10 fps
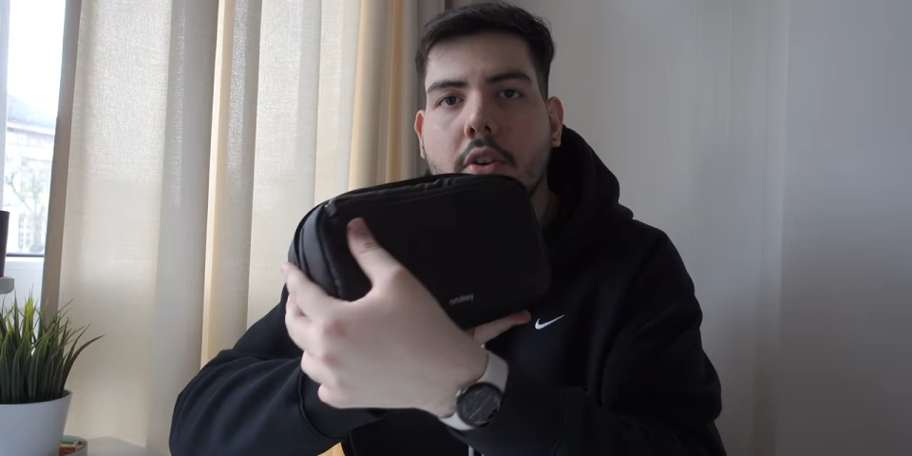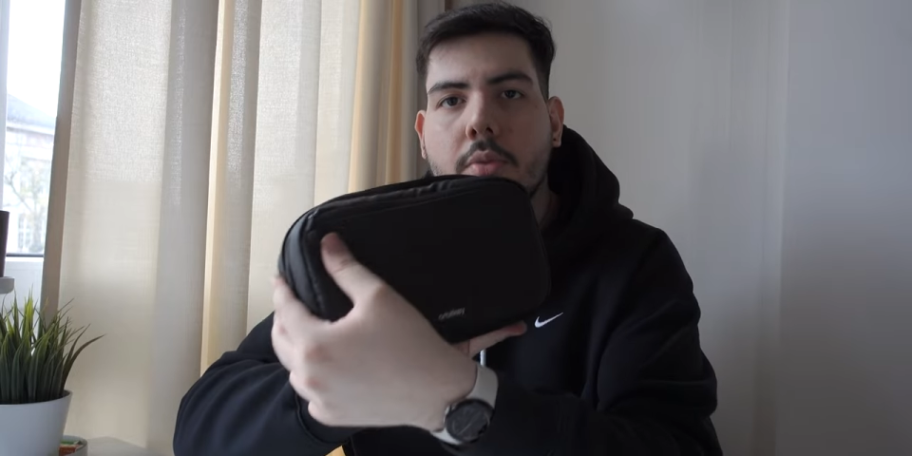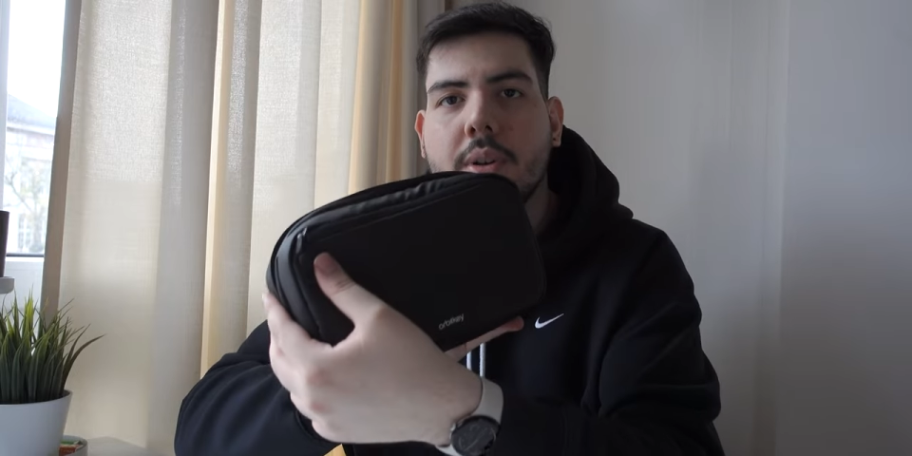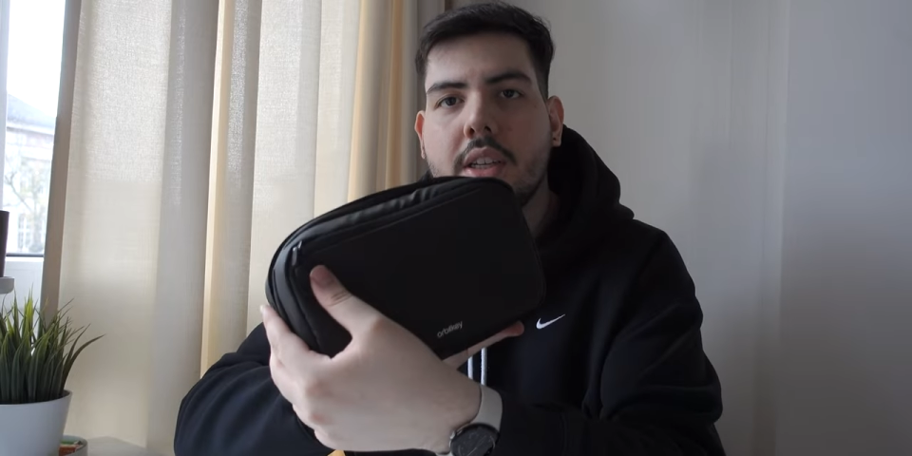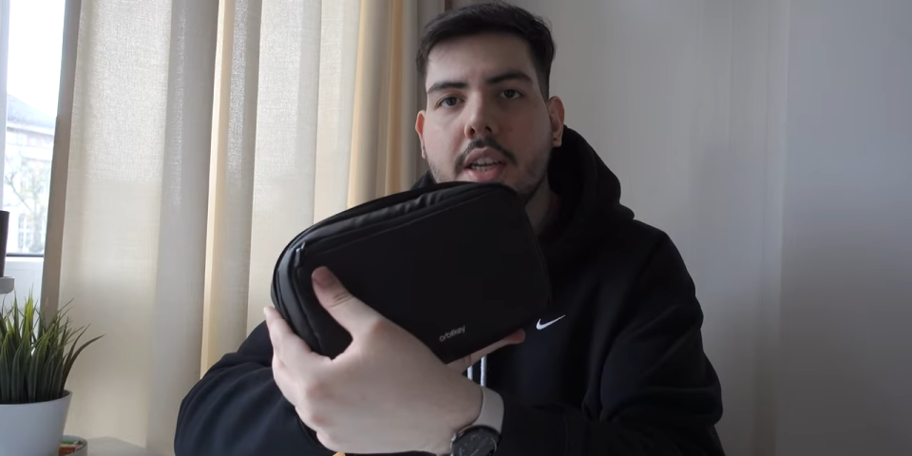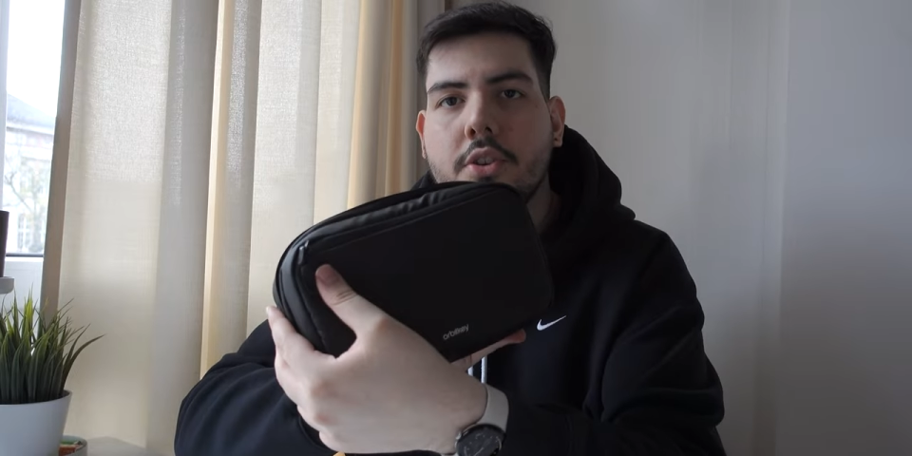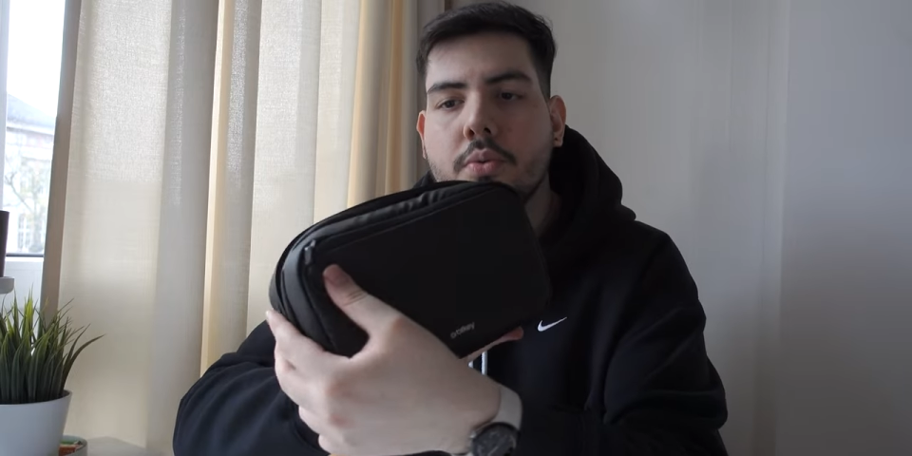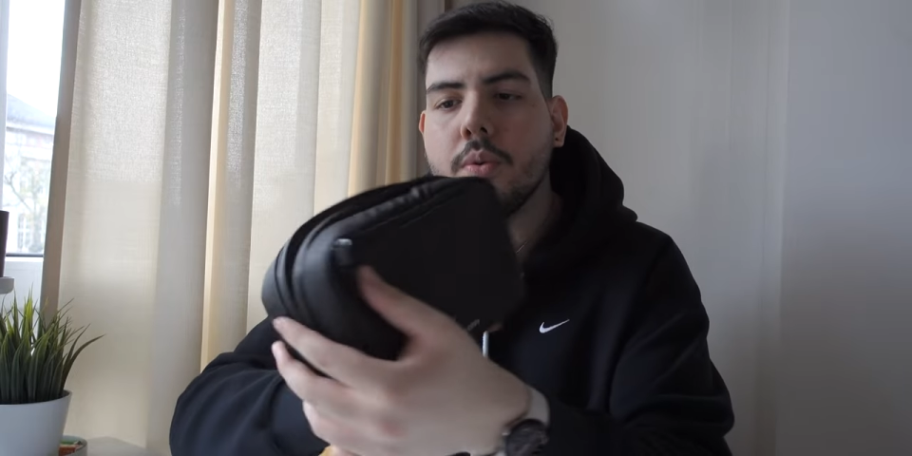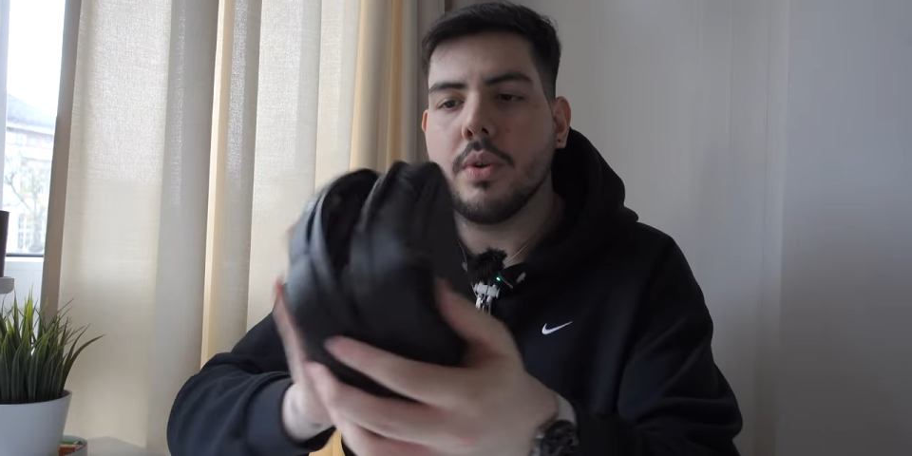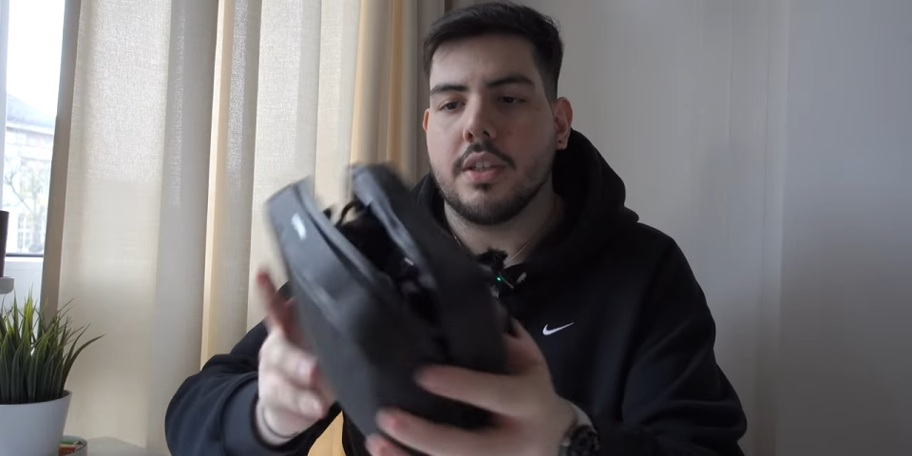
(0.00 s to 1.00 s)
Orbitkey
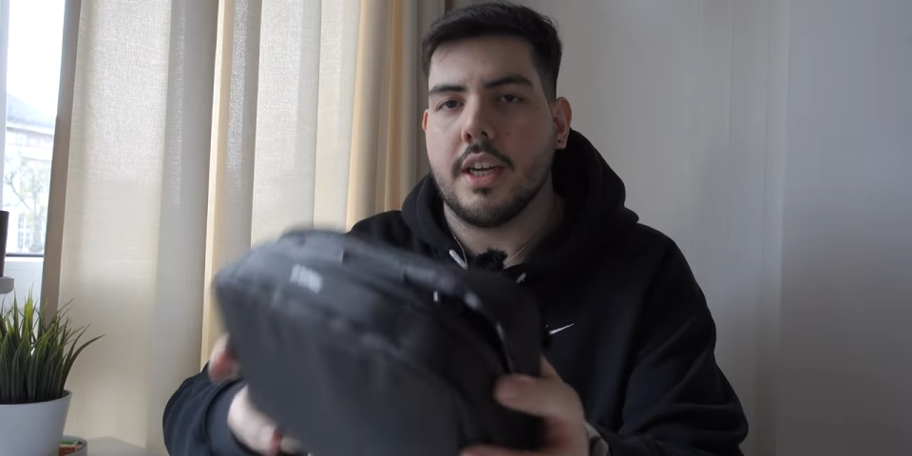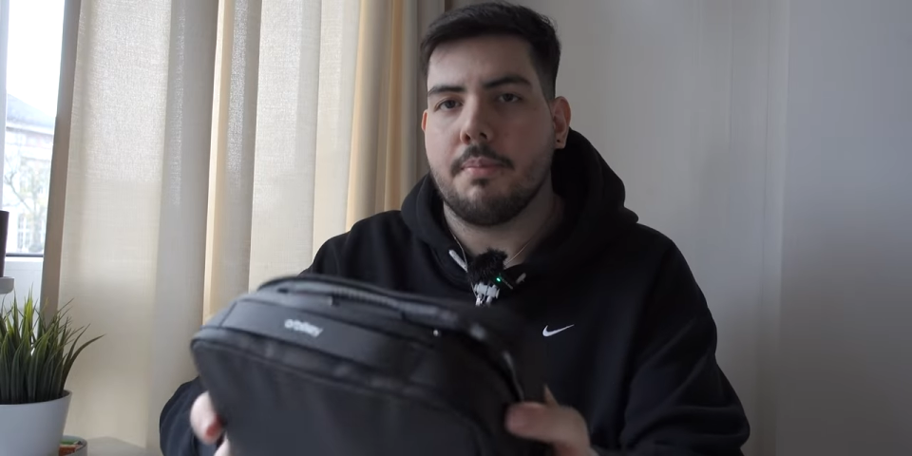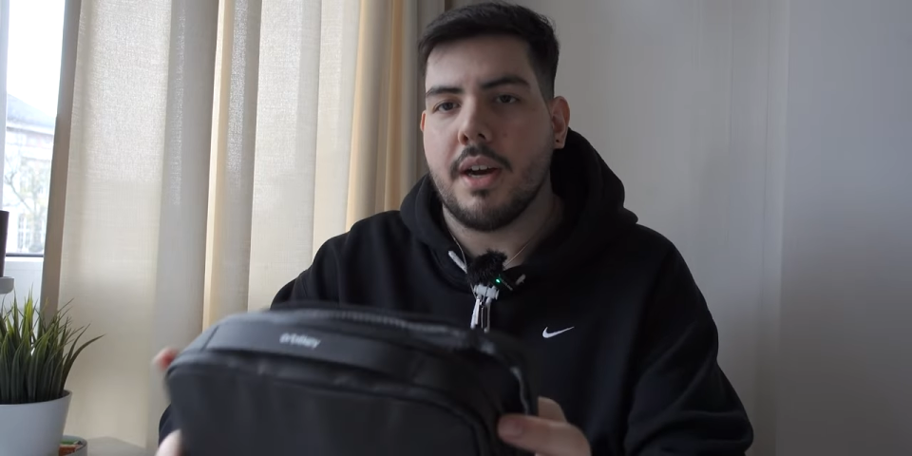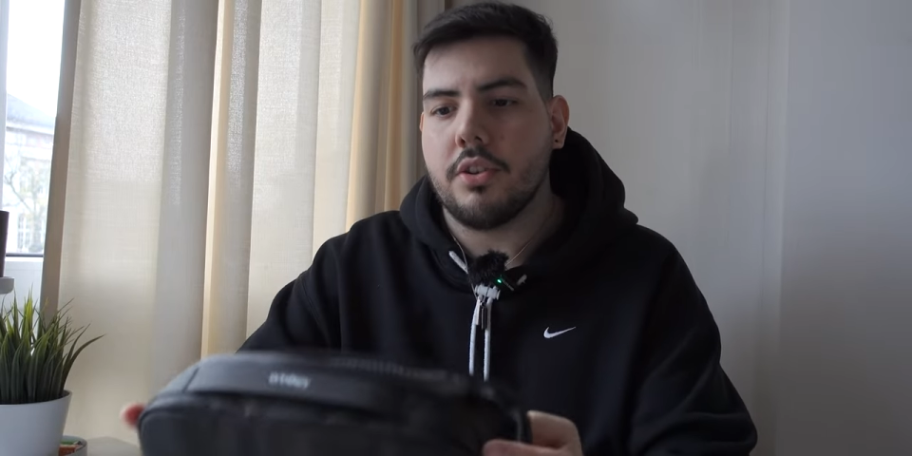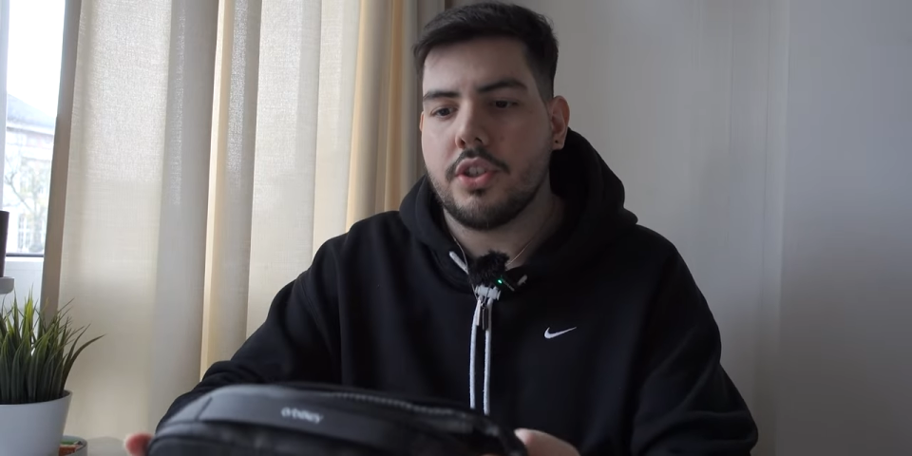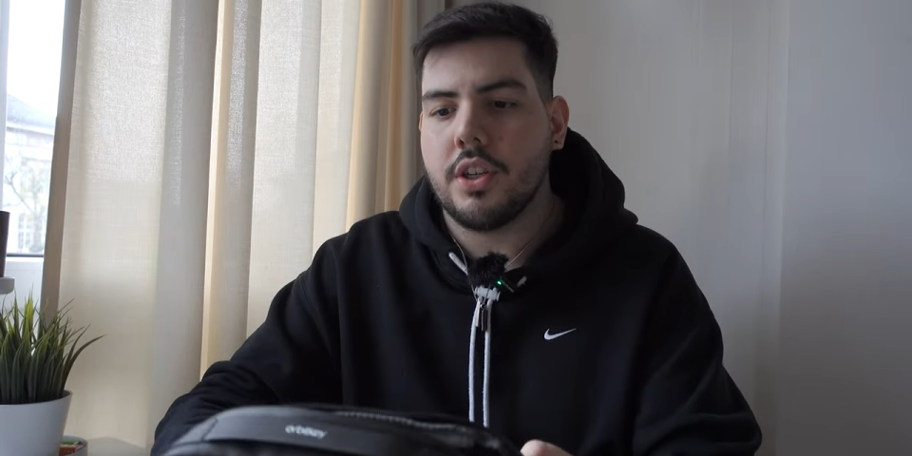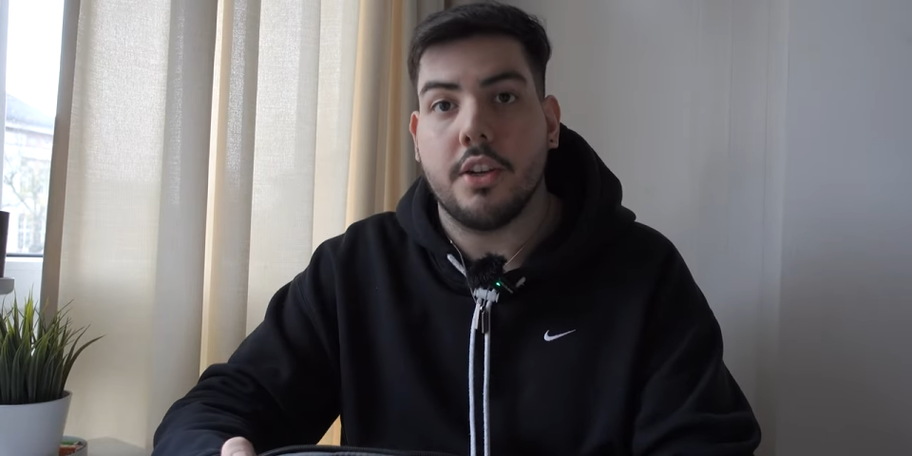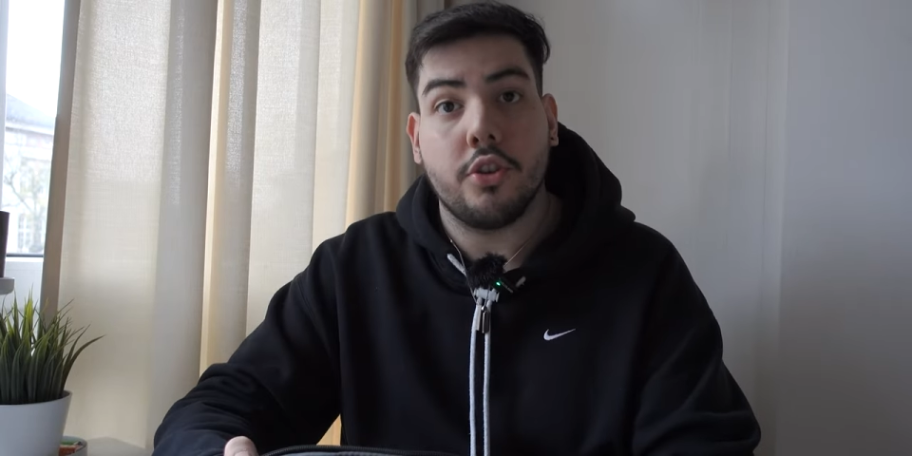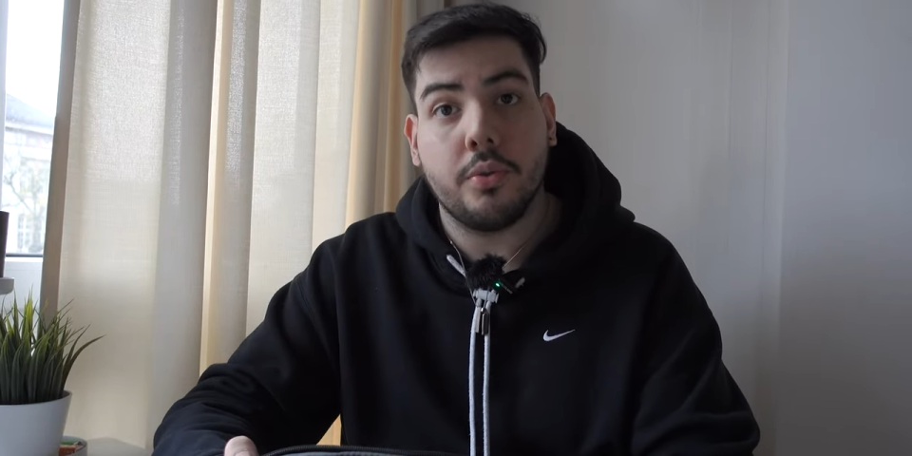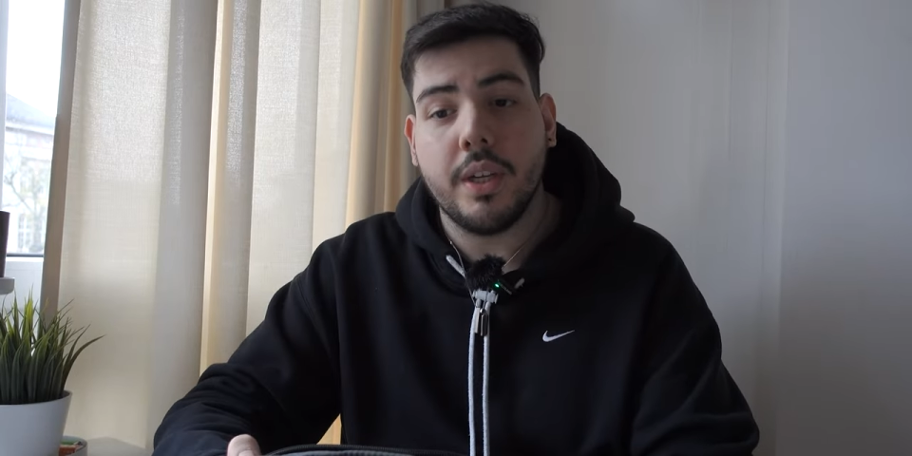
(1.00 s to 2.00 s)
2-in-1 Tech Pouch
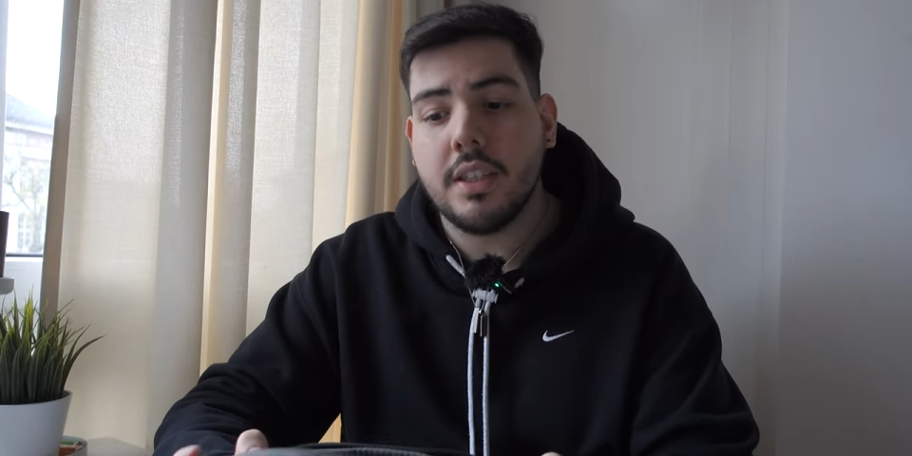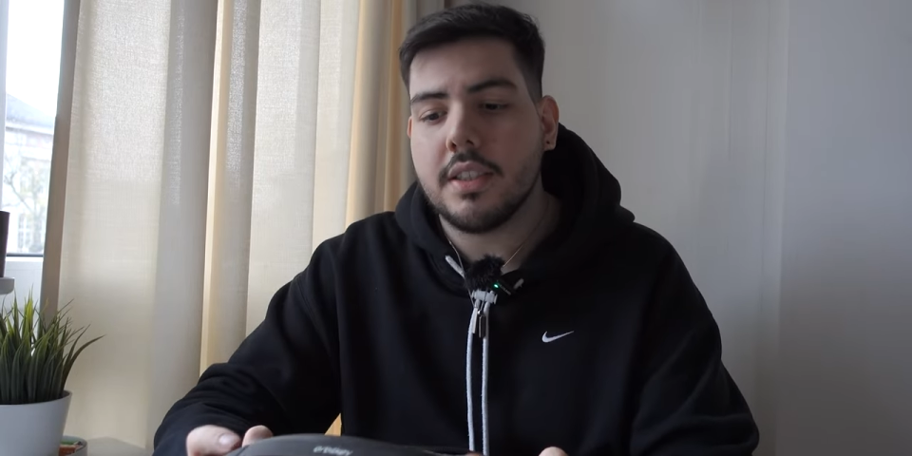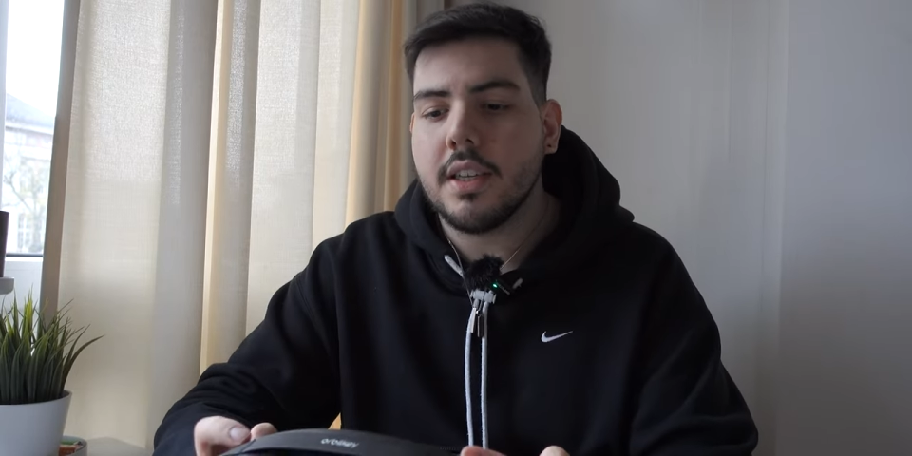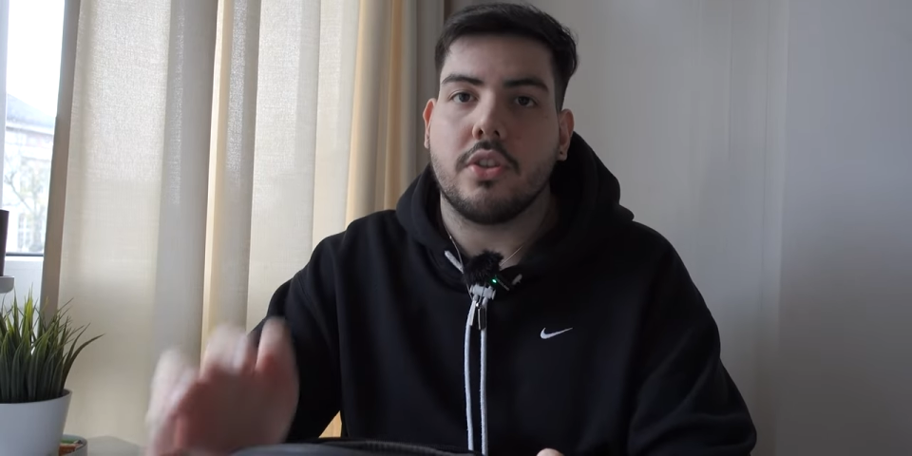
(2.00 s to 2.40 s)
in two weeks.